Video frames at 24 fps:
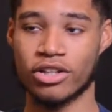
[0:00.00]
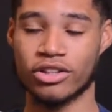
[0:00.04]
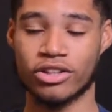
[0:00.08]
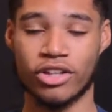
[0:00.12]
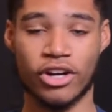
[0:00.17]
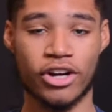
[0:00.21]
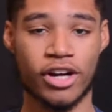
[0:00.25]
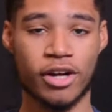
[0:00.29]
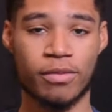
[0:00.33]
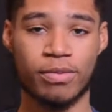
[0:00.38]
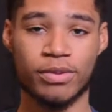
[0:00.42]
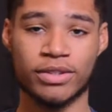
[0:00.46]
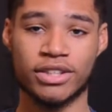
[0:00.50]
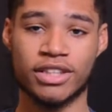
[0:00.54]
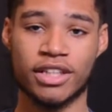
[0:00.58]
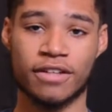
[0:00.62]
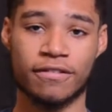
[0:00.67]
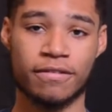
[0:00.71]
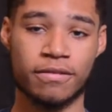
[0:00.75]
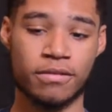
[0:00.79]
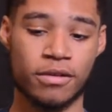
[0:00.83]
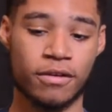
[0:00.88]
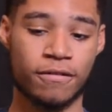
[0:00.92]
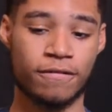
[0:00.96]

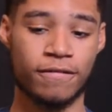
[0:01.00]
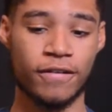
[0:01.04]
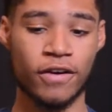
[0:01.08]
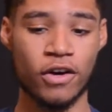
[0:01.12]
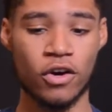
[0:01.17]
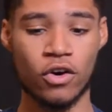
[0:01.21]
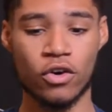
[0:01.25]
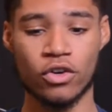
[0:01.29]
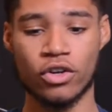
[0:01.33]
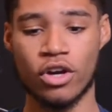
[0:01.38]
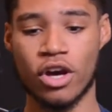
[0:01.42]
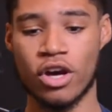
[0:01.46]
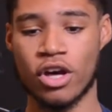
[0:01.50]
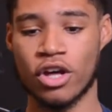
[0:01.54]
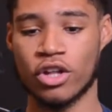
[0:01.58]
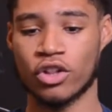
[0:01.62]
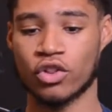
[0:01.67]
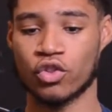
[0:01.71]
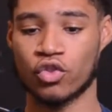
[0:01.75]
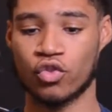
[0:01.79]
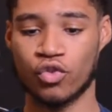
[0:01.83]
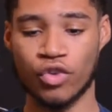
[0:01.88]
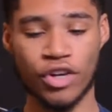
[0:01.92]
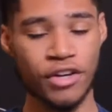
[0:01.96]
30% from the field.
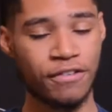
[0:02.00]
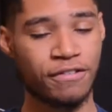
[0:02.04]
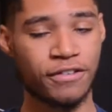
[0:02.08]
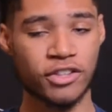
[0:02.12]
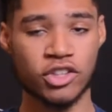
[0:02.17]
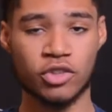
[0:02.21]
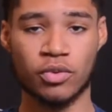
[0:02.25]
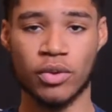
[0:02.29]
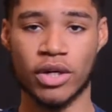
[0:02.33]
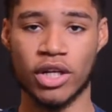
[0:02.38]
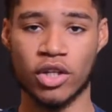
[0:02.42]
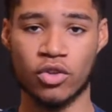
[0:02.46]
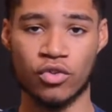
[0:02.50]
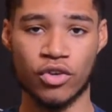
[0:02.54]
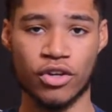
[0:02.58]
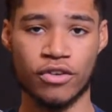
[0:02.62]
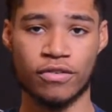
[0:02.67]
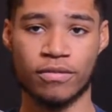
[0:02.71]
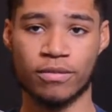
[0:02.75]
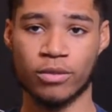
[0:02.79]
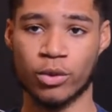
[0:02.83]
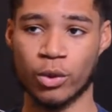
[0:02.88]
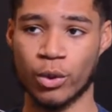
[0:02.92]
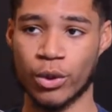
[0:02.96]
3 for 23
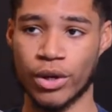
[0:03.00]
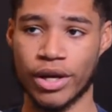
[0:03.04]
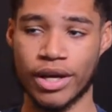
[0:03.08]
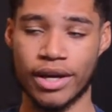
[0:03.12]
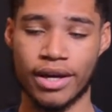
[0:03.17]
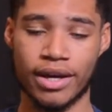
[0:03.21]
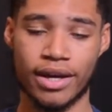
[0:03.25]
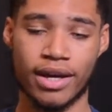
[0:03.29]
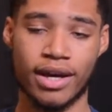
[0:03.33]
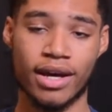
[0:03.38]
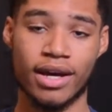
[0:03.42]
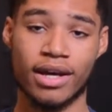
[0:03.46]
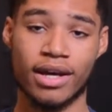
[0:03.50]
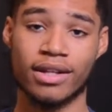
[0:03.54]
from 3.